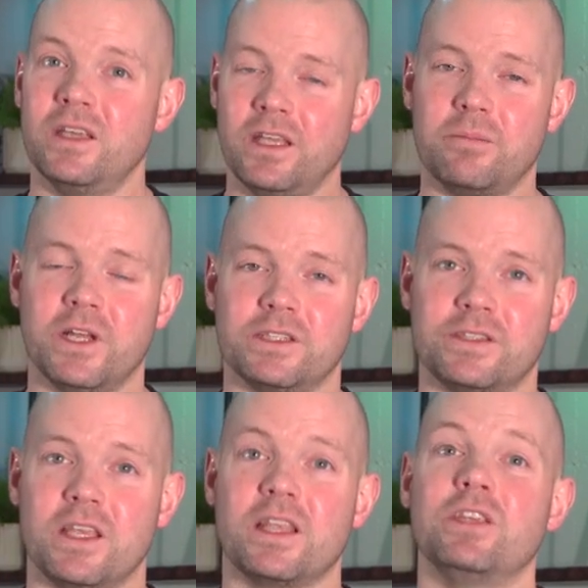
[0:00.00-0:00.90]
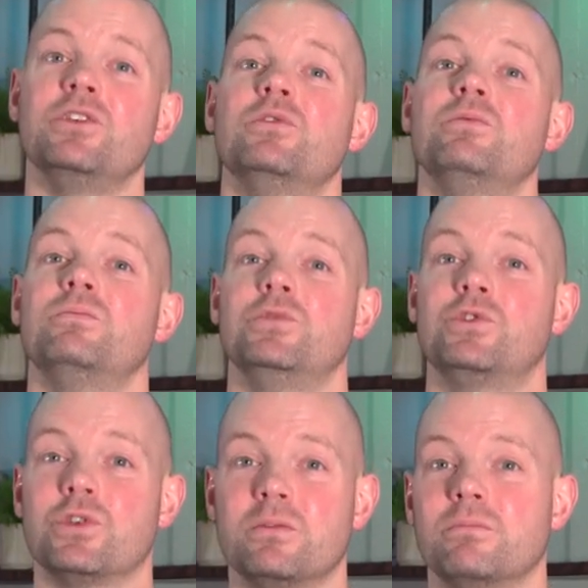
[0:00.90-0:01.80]
And I'm not saying that you
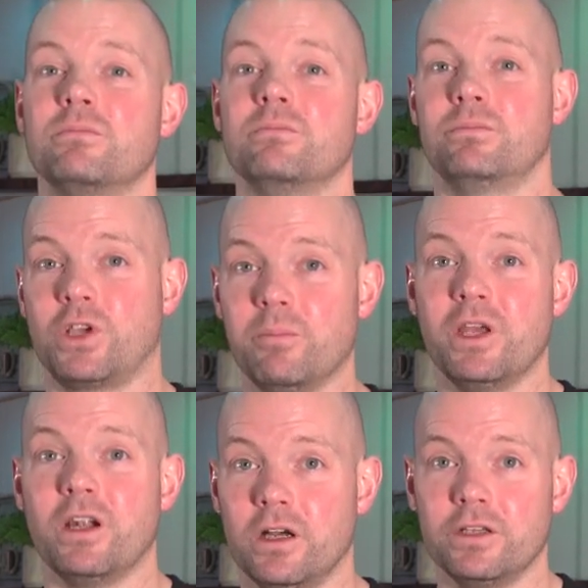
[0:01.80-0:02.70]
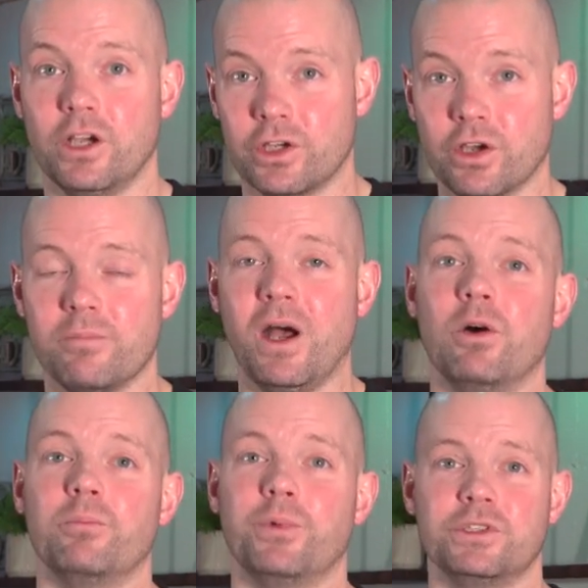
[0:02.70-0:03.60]
shouldn't commit a good
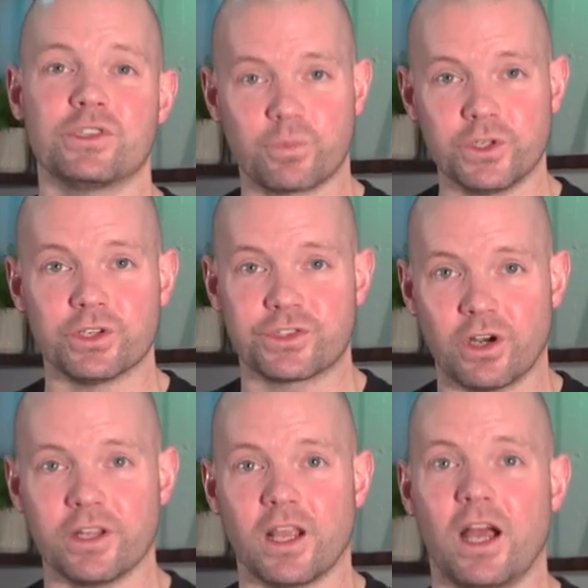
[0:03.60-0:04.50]
amount, but just when you're starting